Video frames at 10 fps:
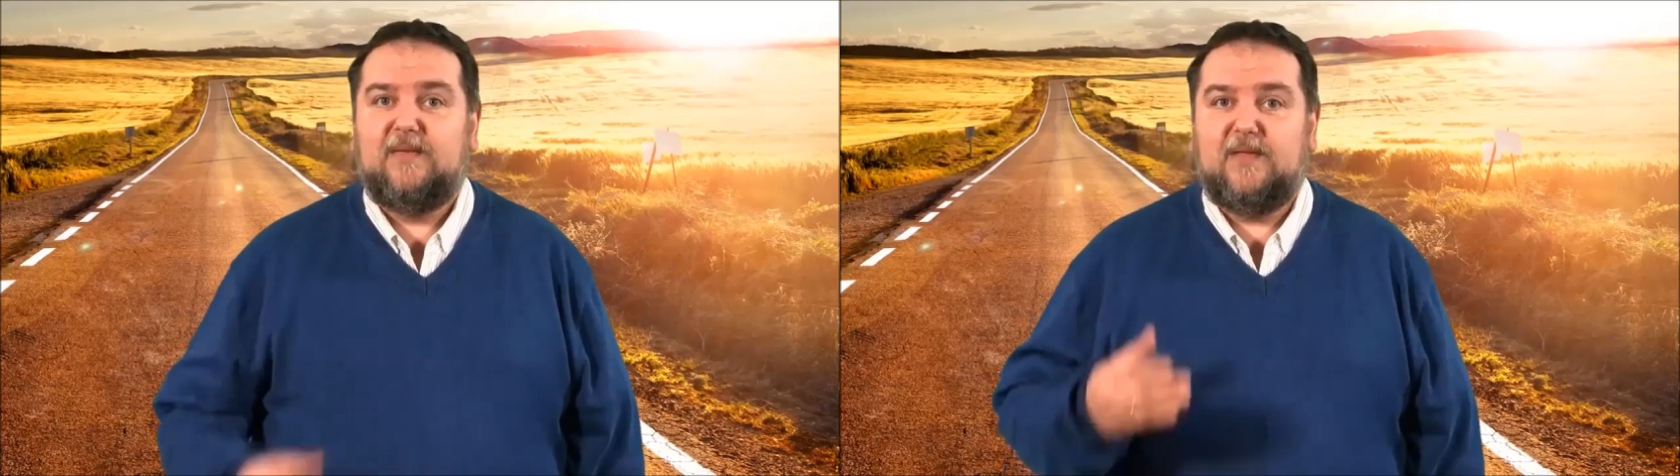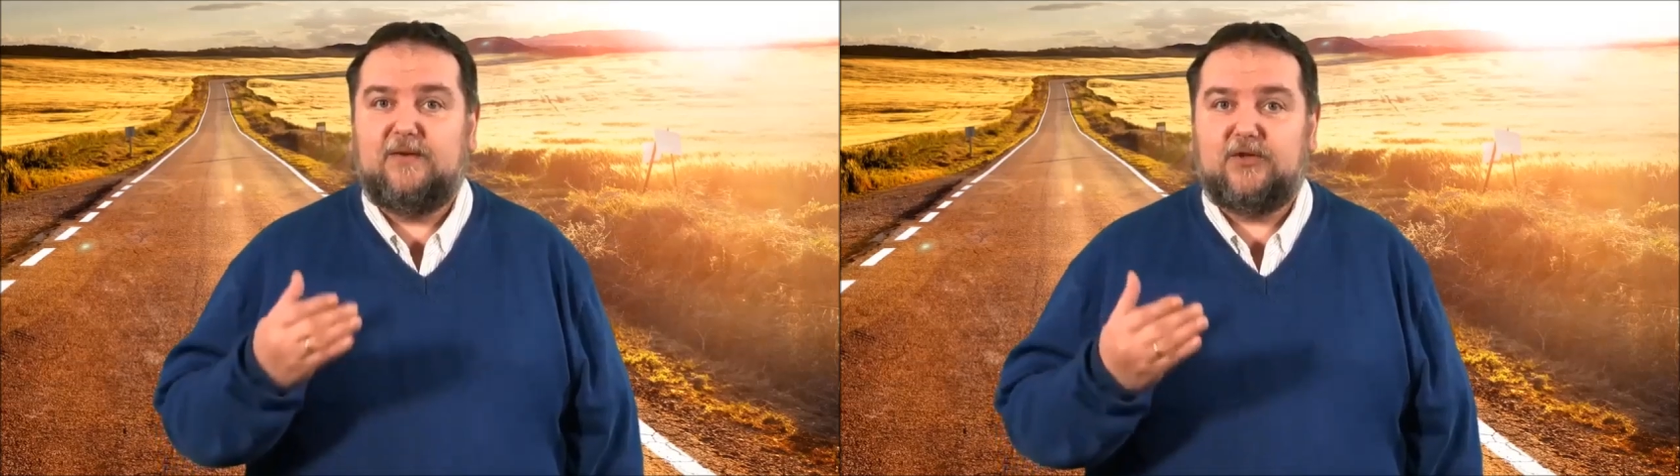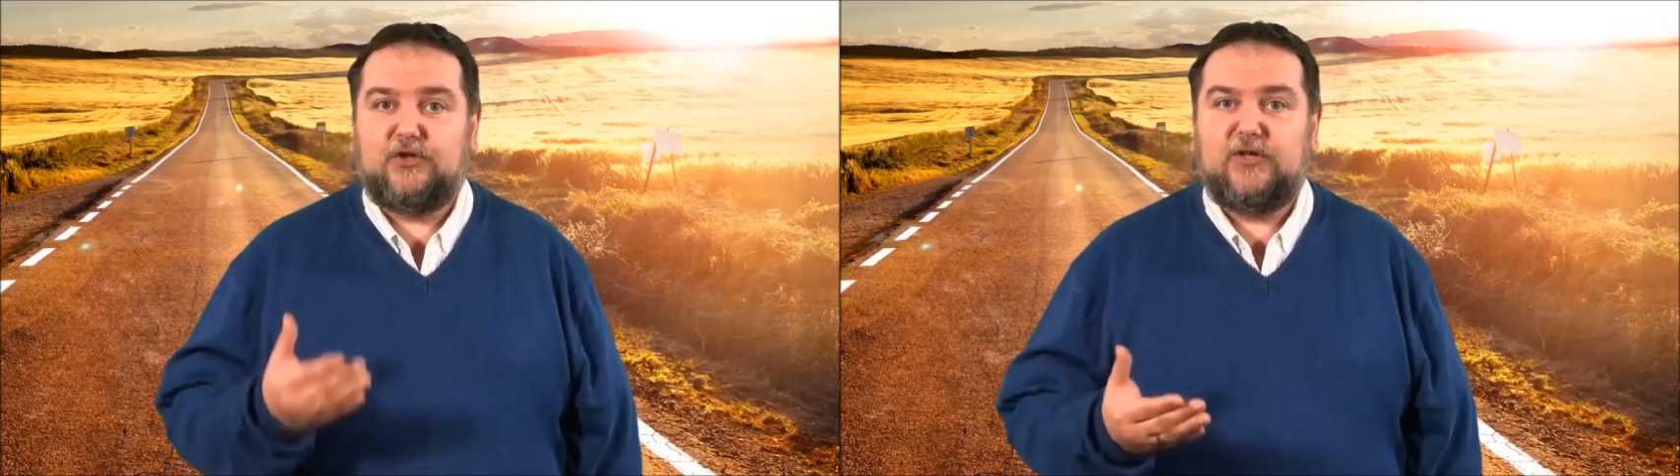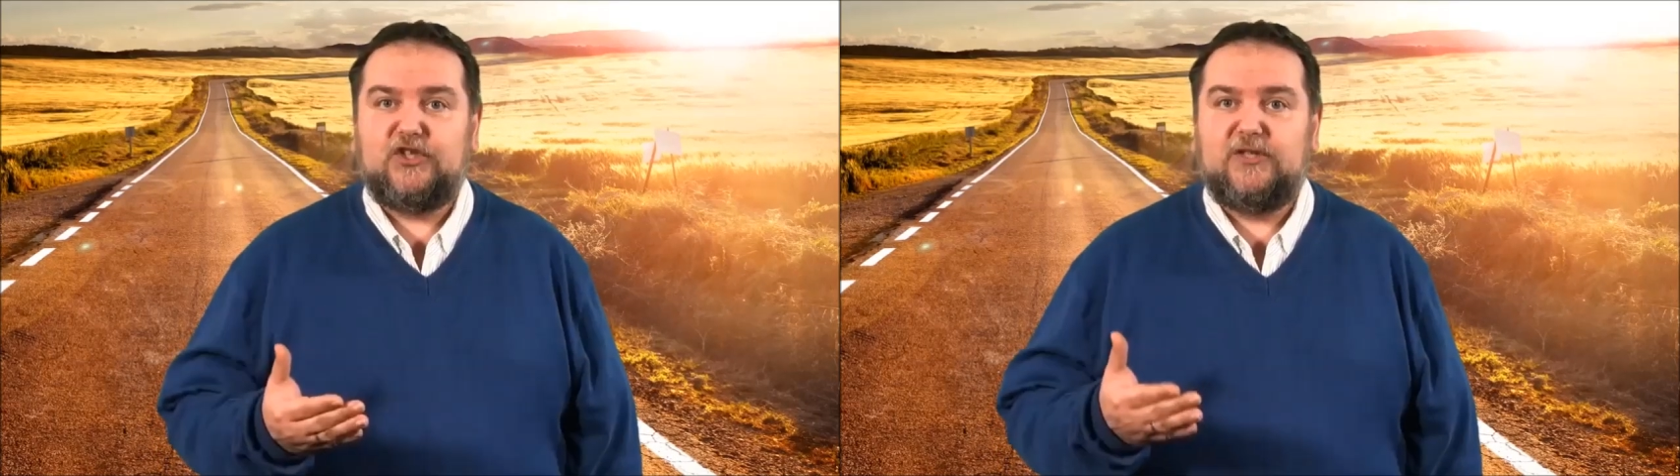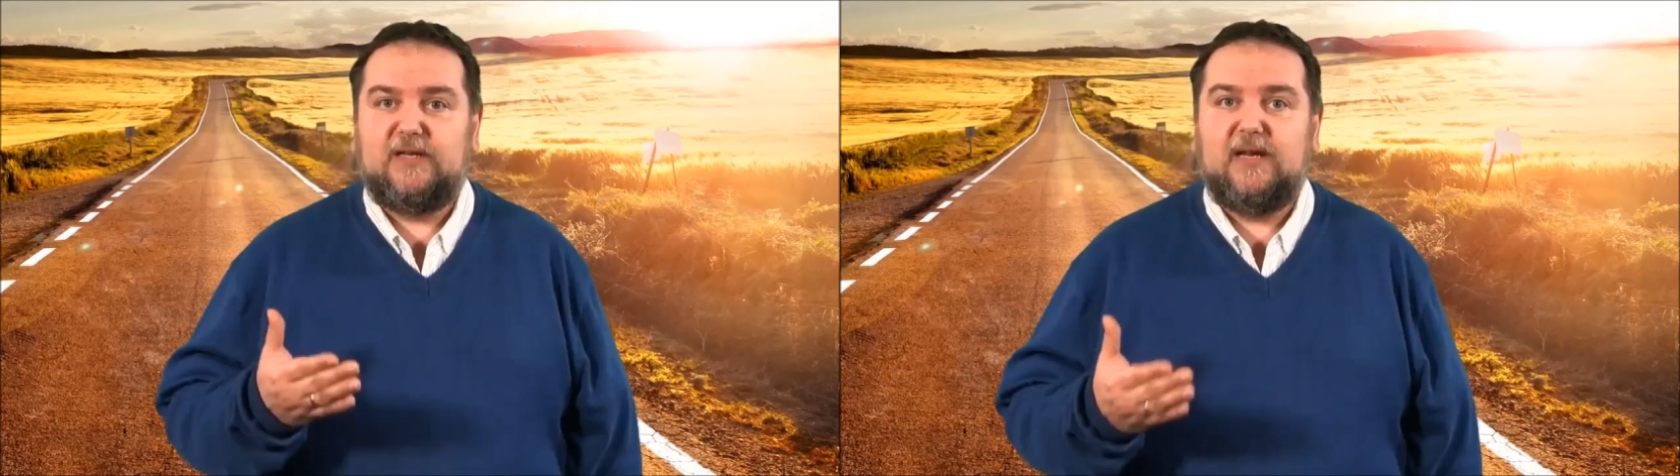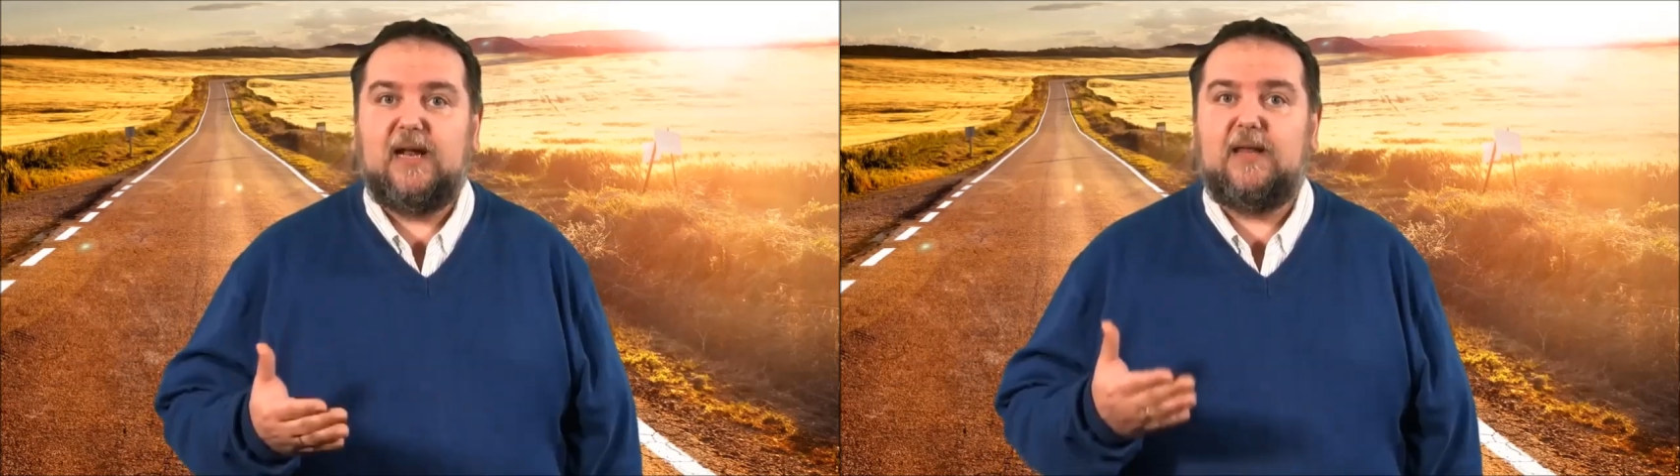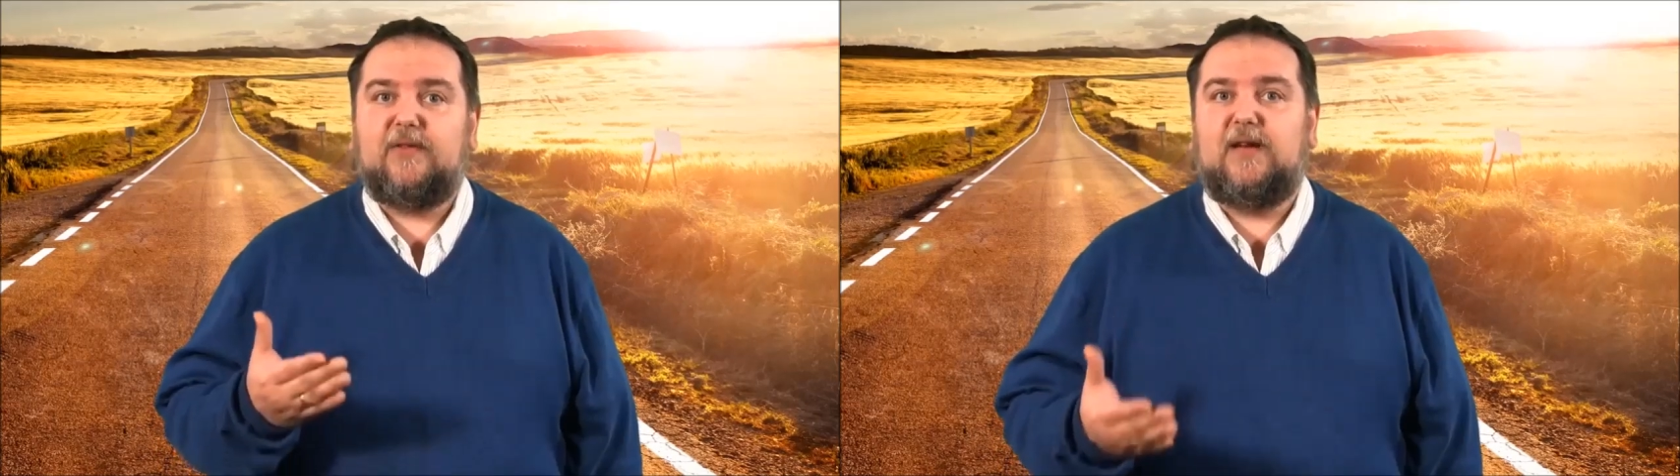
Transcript: The Nutrition and Health